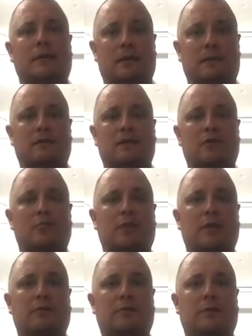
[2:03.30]
and it's going to
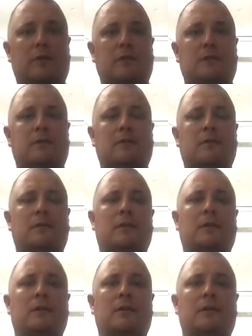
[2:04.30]
break free.
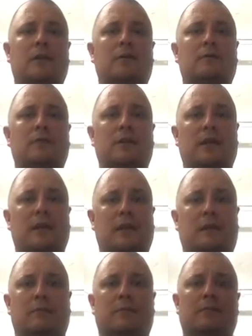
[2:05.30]
Now for the
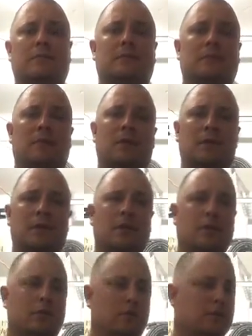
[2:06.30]
aim,
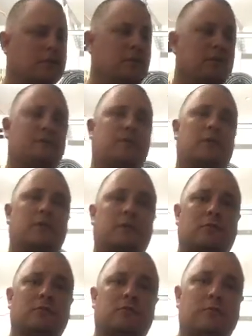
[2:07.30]
you want to take the fire
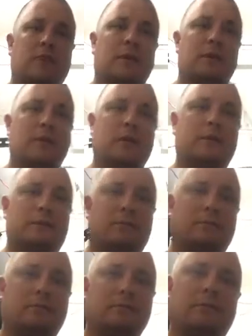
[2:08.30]
extinguisher by the nozzle.